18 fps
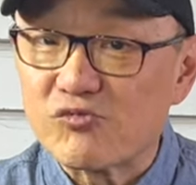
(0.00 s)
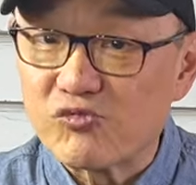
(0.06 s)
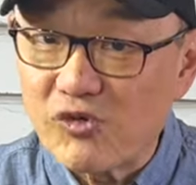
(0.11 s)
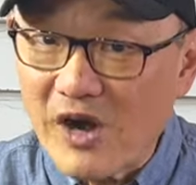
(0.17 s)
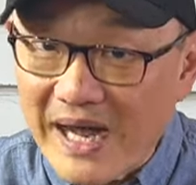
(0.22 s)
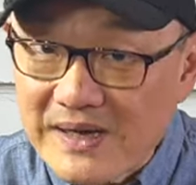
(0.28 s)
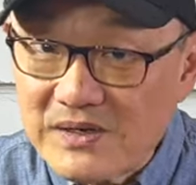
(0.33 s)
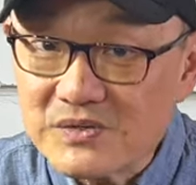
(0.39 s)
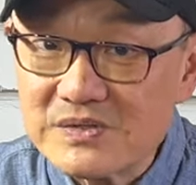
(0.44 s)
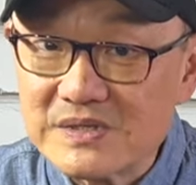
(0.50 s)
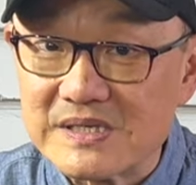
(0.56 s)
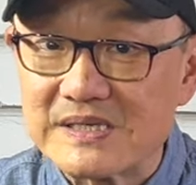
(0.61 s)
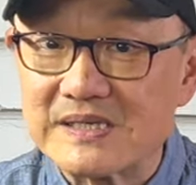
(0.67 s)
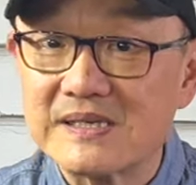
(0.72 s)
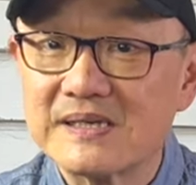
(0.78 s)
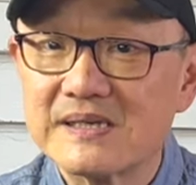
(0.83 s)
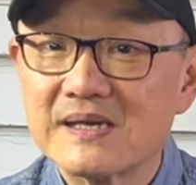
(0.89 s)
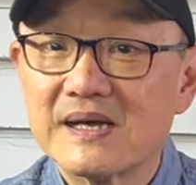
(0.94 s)

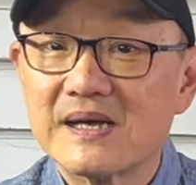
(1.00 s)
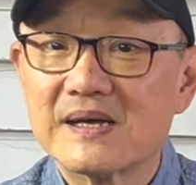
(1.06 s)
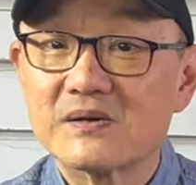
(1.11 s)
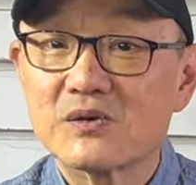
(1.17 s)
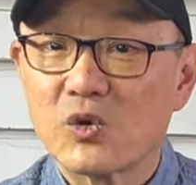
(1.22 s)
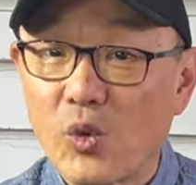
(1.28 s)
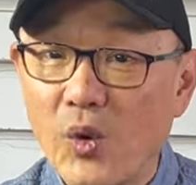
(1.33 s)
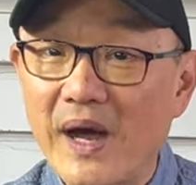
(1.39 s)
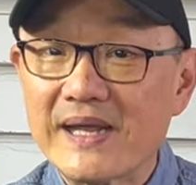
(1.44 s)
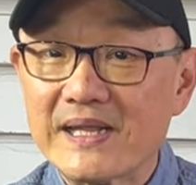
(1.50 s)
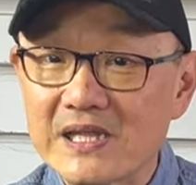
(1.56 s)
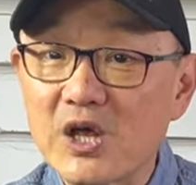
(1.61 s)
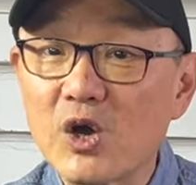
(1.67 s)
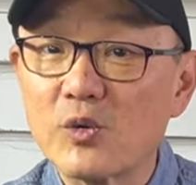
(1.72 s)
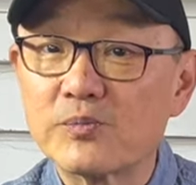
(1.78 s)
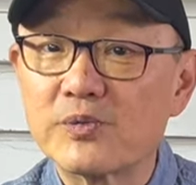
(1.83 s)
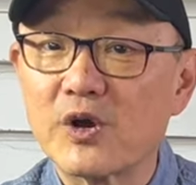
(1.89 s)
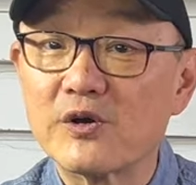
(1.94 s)
rounded, quite
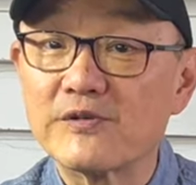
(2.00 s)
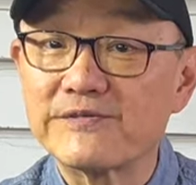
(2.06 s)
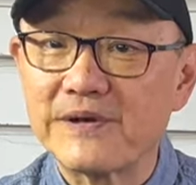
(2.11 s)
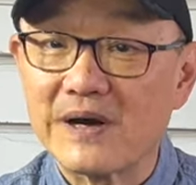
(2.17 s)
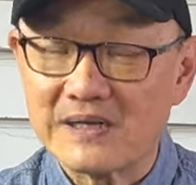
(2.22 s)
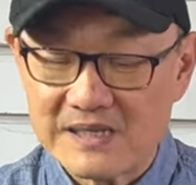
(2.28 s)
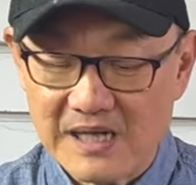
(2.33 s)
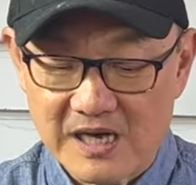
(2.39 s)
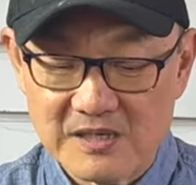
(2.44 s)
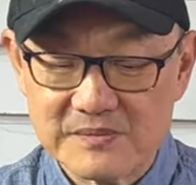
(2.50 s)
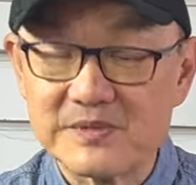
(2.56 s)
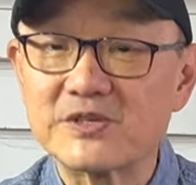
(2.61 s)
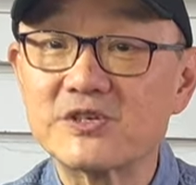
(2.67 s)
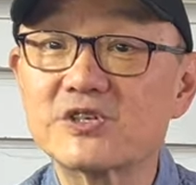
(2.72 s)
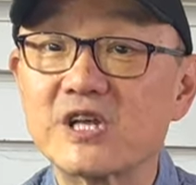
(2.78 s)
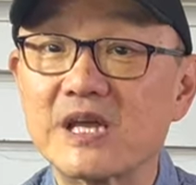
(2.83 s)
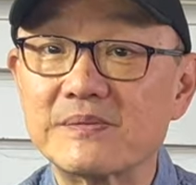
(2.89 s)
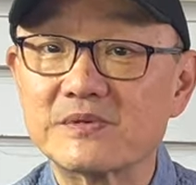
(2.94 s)
low profile
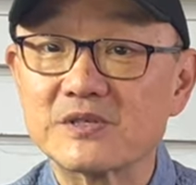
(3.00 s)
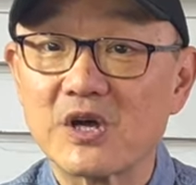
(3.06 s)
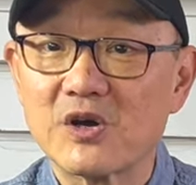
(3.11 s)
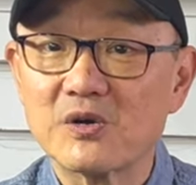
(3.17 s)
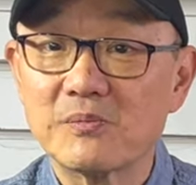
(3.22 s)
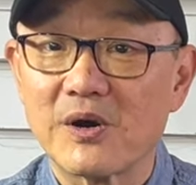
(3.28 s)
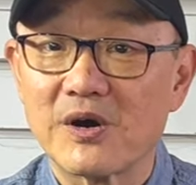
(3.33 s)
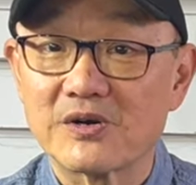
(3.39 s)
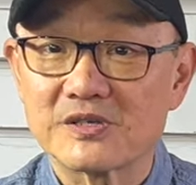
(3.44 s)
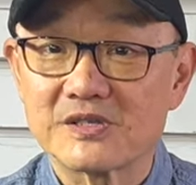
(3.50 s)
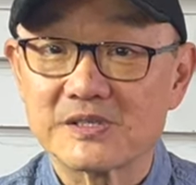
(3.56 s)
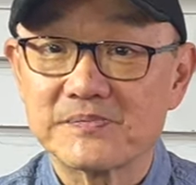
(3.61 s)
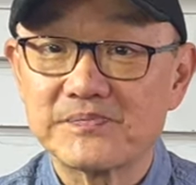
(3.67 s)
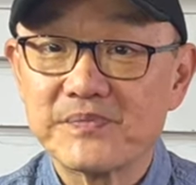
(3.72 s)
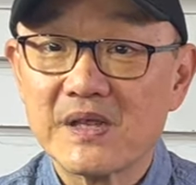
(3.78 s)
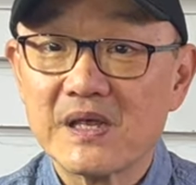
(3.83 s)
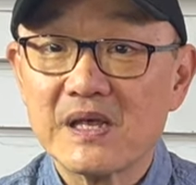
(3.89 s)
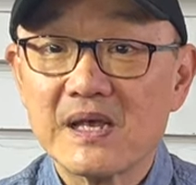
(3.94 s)
almond-shaped toe box.
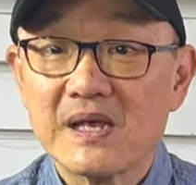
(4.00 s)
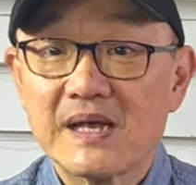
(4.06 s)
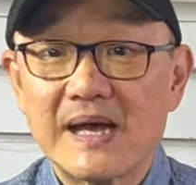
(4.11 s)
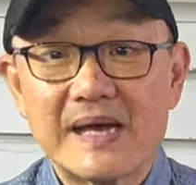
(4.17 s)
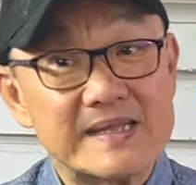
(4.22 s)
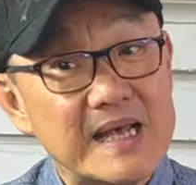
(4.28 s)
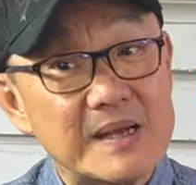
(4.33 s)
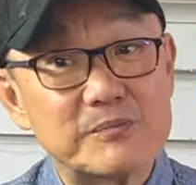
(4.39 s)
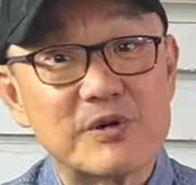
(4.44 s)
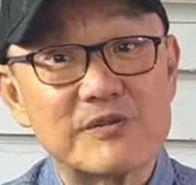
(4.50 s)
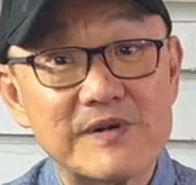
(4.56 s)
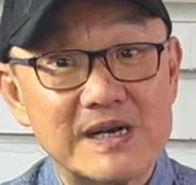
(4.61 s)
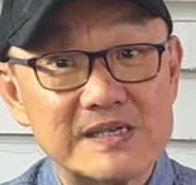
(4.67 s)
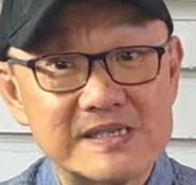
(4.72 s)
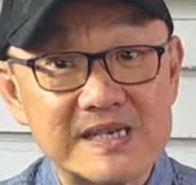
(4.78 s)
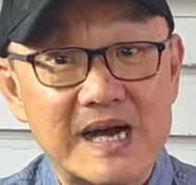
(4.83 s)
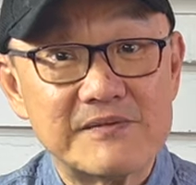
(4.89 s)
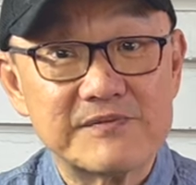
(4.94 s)
And that
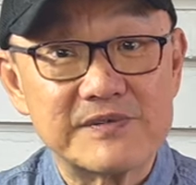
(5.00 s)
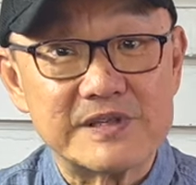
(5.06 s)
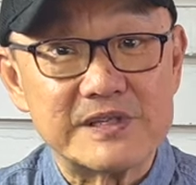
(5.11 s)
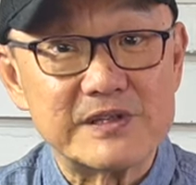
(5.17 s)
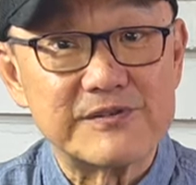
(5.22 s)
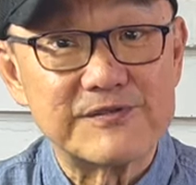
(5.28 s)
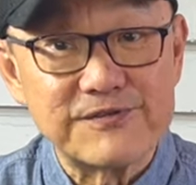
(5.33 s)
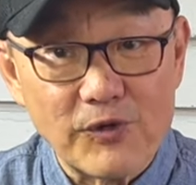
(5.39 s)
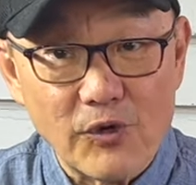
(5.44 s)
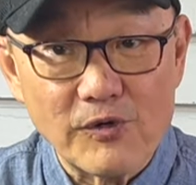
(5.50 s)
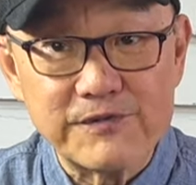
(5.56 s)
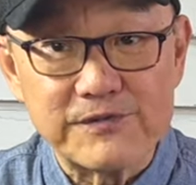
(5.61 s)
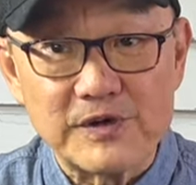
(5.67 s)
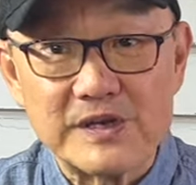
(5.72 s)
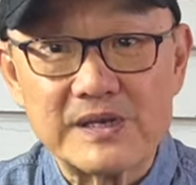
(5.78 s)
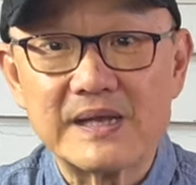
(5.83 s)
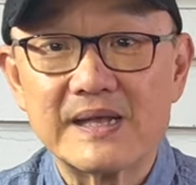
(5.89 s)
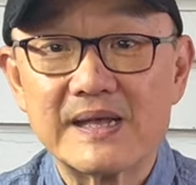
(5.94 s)
provides comfort in the
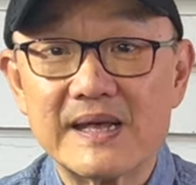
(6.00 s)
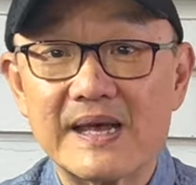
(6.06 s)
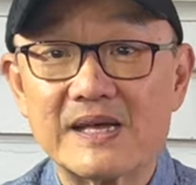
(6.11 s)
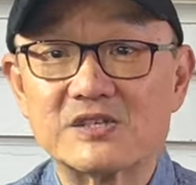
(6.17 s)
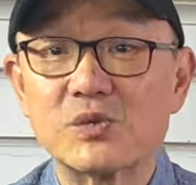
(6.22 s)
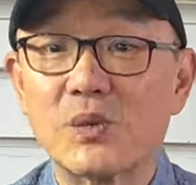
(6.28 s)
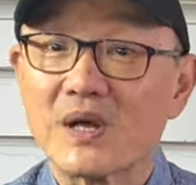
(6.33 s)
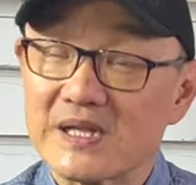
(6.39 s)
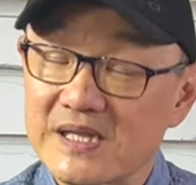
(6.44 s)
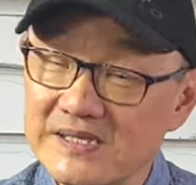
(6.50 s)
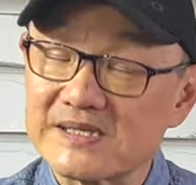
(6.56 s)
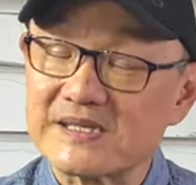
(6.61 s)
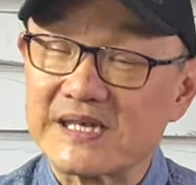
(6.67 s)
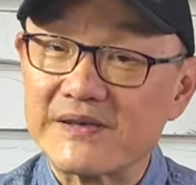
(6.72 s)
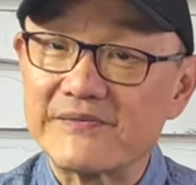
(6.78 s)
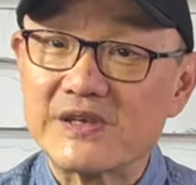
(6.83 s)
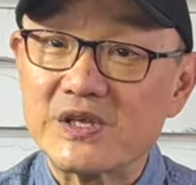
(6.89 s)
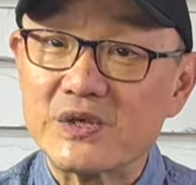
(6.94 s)
forefoot, as well as
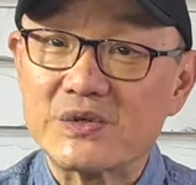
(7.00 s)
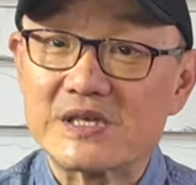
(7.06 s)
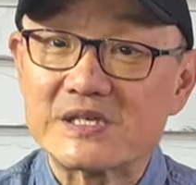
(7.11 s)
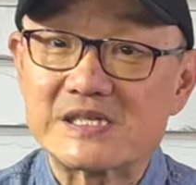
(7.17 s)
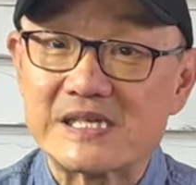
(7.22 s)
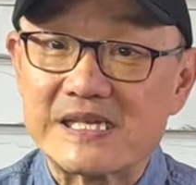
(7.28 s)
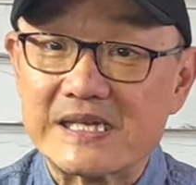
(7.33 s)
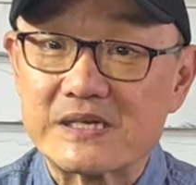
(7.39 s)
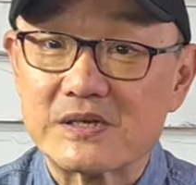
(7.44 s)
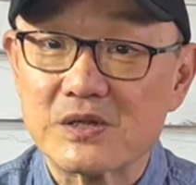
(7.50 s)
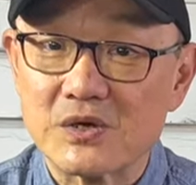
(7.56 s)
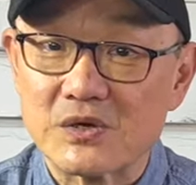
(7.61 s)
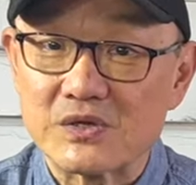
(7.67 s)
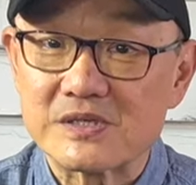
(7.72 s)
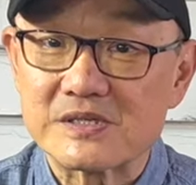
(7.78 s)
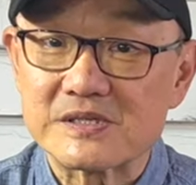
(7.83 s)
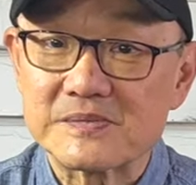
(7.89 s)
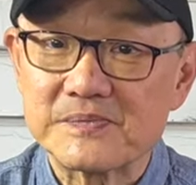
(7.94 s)
giving you the sleek
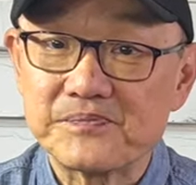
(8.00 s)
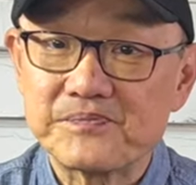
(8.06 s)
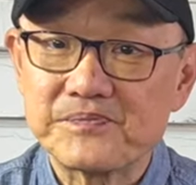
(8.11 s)
looks.